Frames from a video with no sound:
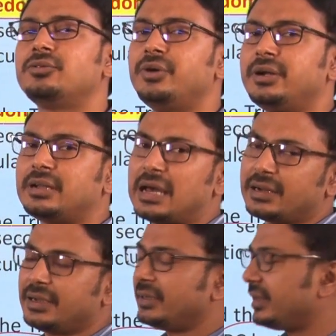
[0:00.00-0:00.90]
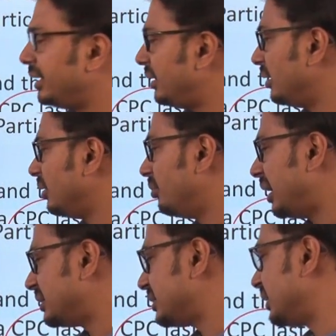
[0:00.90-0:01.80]
were targeted uh,
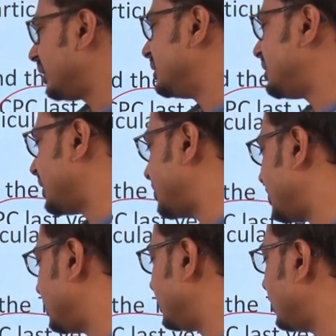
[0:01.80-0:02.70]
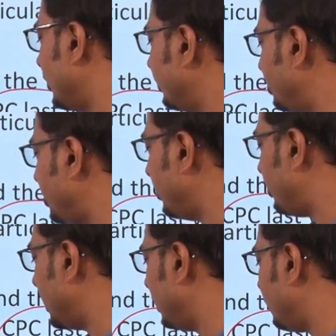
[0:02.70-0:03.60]
by certain section of
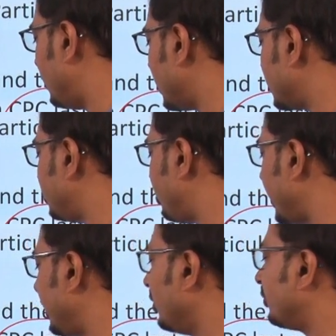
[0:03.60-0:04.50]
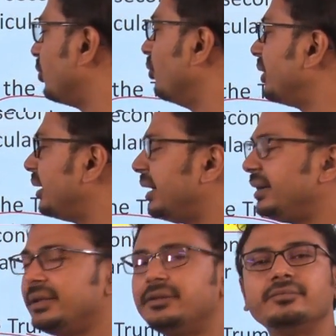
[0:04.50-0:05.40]
people for spread of
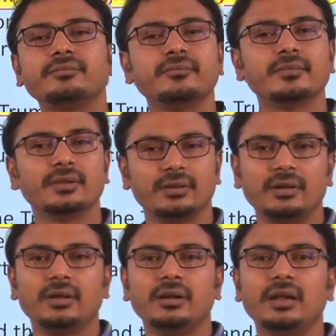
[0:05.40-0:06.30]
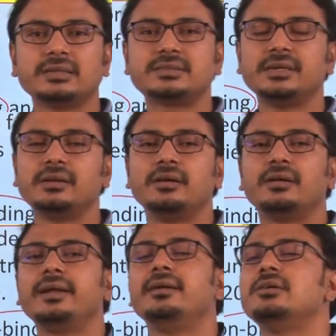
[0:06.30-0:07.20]
COVID-19 last year,
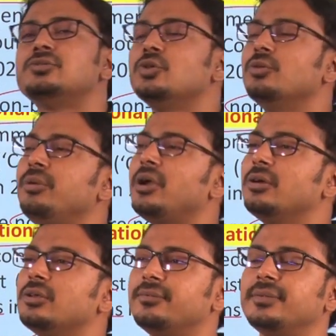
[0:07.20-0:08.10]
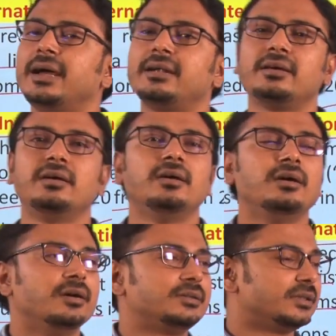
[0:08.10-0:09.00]
right. So, because of that
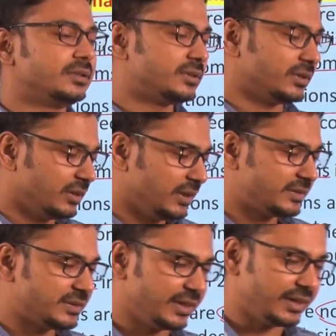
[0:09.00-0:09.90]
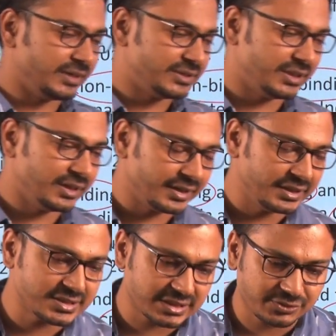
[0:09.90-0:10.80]
such uh, let's say re
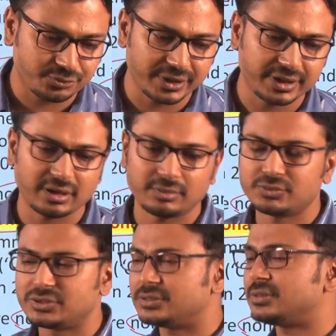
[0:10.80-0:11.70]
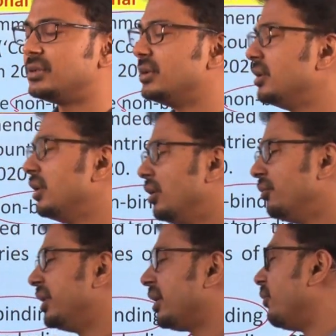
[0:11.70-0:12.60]
religious freedoms were